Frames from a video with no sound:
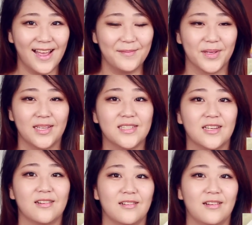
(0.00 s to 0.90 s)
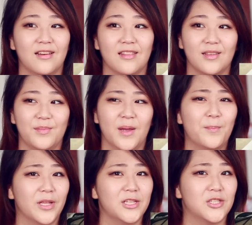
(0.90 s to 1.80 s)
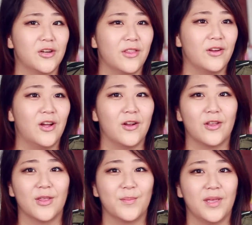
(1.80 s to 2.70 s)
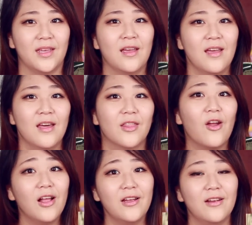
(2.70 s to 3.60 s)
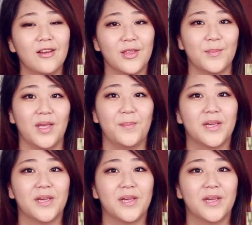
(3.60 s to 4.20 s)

But he's younger than me. I'm pretty sure they're younger than me. They're all younger than me